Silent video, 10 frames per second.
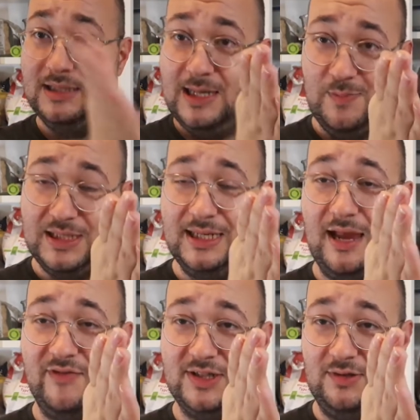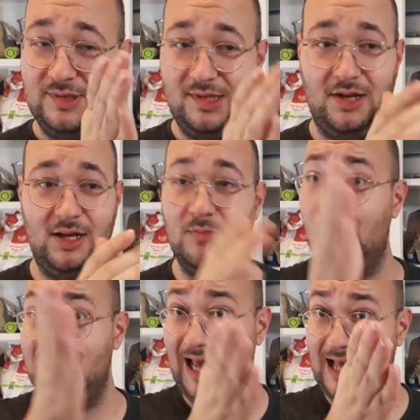dips in ever so slightly
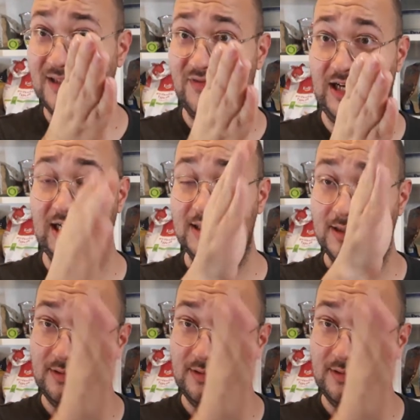where the edge of it is,